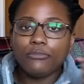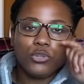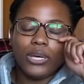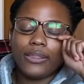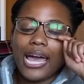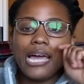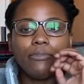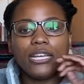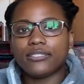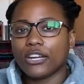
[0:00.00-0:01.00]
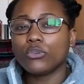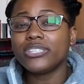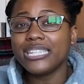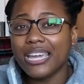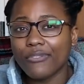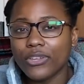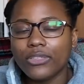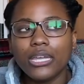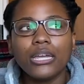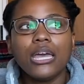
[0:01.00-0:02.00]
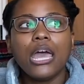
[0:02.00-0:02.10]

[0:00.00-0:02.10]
doing that, because I don't see everything,